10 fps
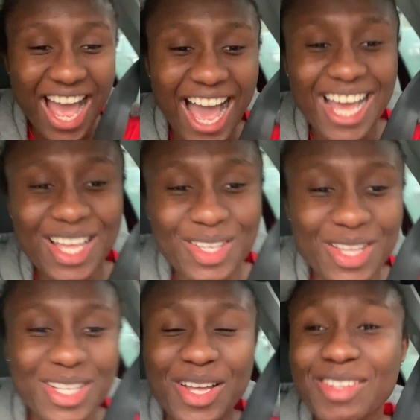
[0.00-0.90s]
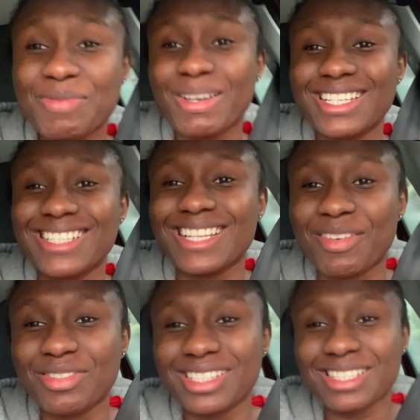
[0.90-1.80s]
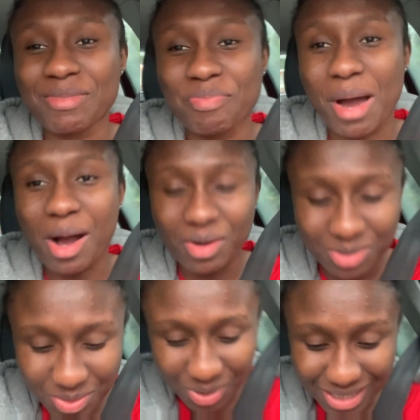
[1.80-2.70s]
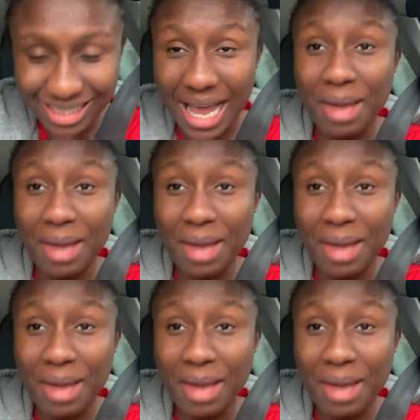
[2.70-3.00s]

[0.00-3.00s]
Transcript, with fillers: I don't know, spending 17 pounds. What did I